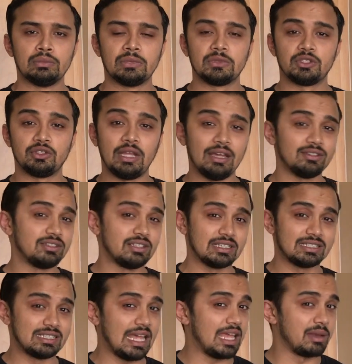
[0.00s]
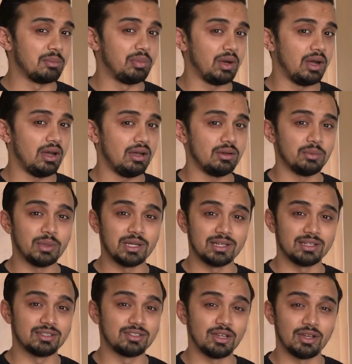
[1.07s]
So now is the exciting part. We're going
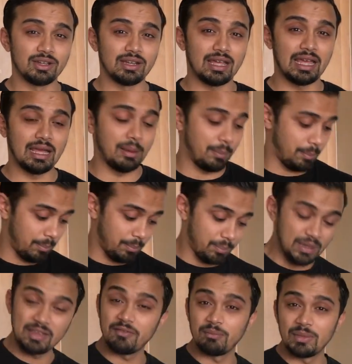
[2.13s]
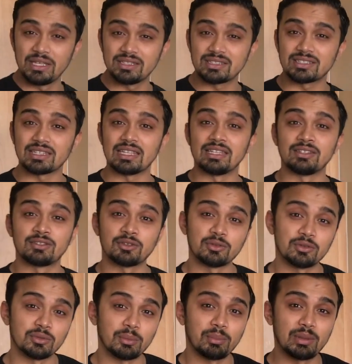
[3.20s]
to turn our beef mince
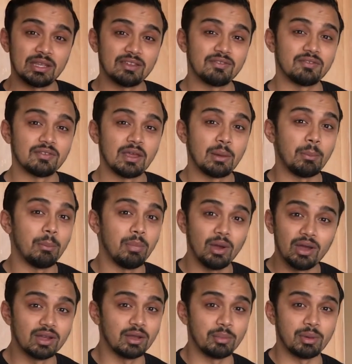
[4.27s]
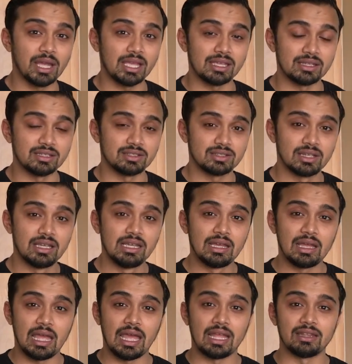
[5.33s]
into beef burger patties.
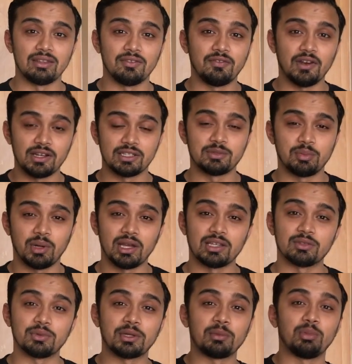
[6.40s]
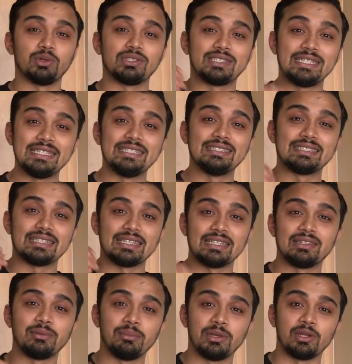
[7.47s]
And the funnest part is we're going to put cheese
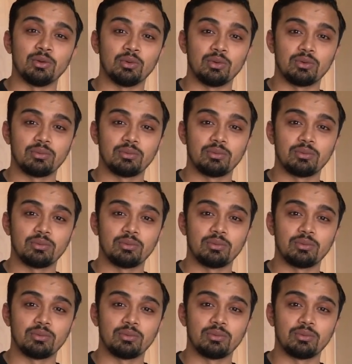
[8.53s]
in the middle.